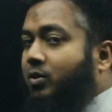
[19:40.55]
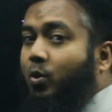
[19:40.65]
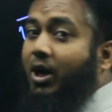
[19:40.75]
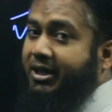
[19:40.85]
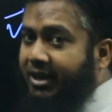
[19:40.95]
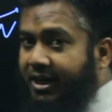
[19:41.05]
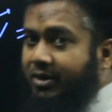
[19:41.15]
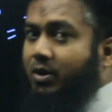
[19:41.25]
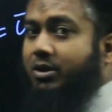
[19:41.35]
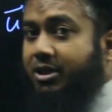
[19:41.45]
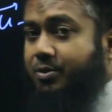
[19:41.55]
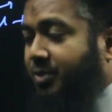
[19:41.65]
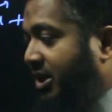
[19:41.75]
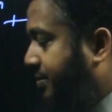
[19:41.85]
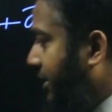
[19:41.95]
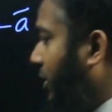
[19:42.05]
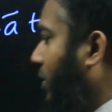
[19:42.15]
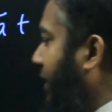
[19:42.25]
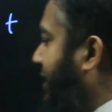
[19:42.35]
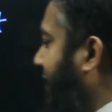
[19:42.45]
coordinate or displacement
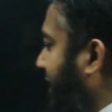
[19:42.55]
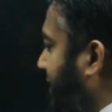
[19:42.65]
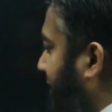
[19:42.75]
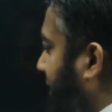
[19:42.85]
along x-axis is